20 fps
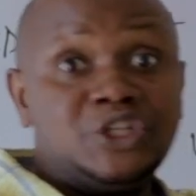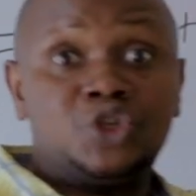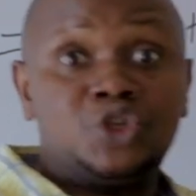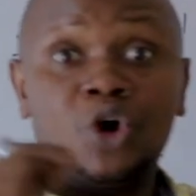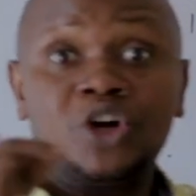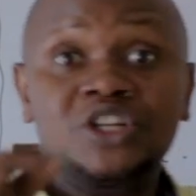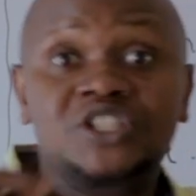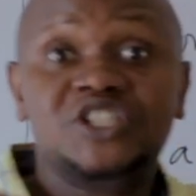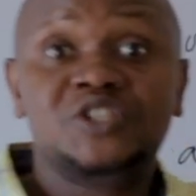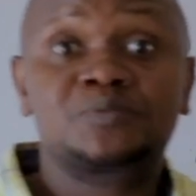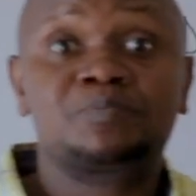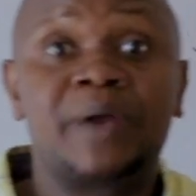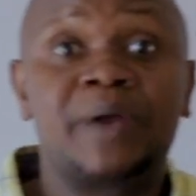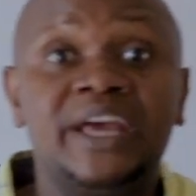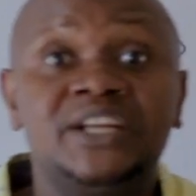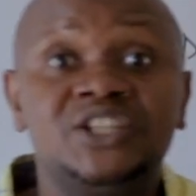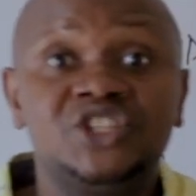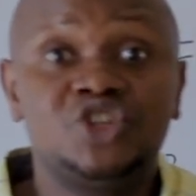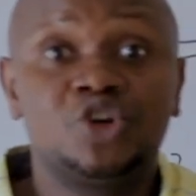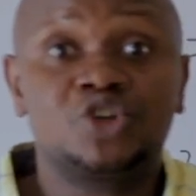Don't
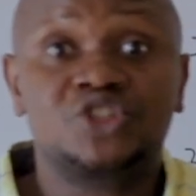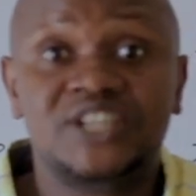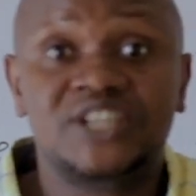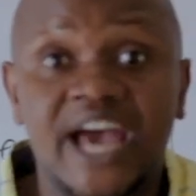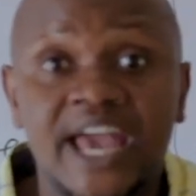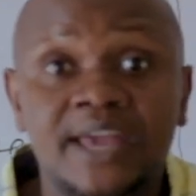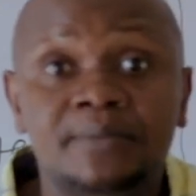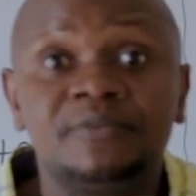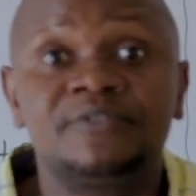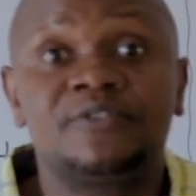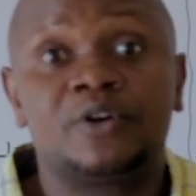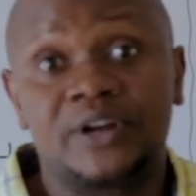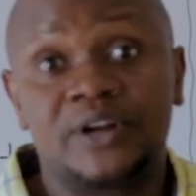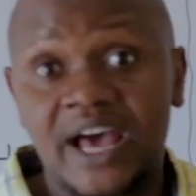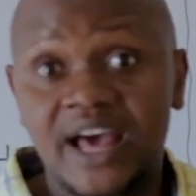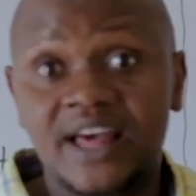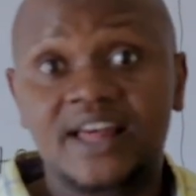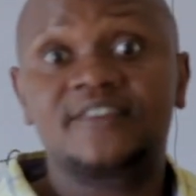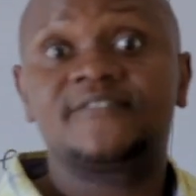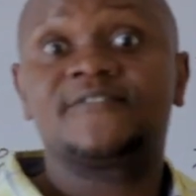spend your time
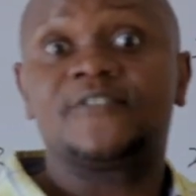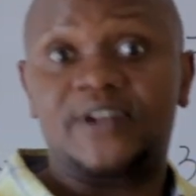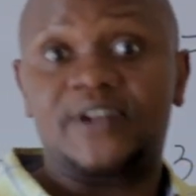for